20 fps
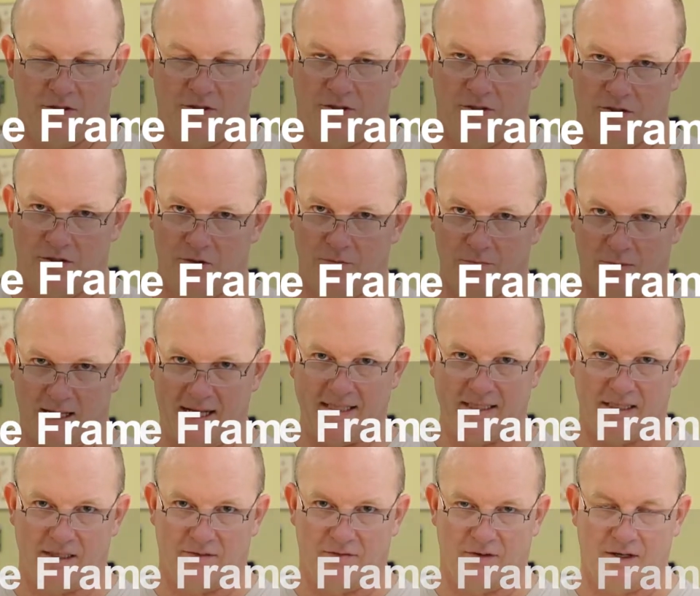You can use
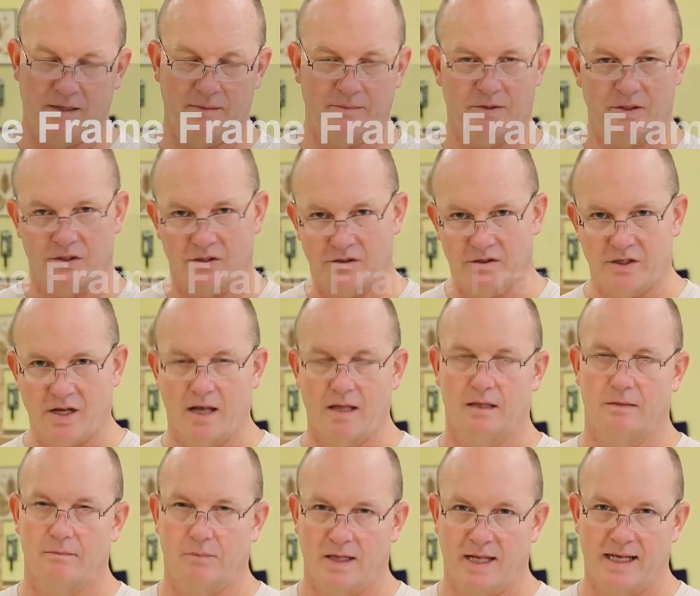plastic frames that are
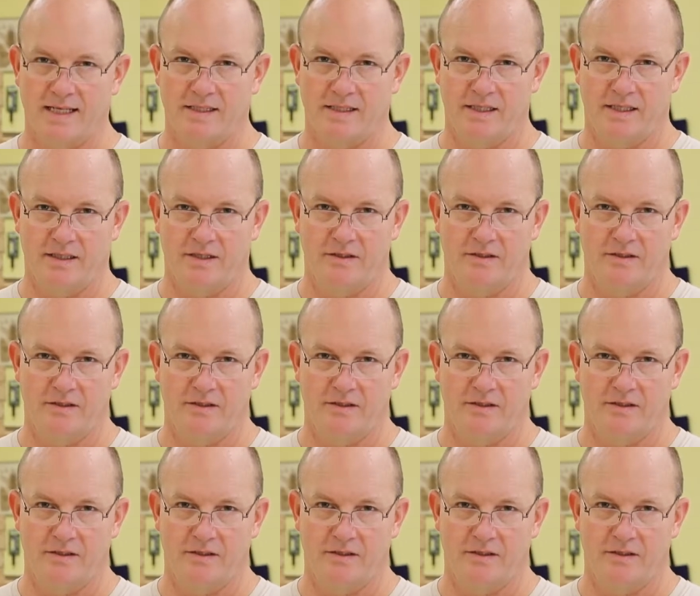solid plastic.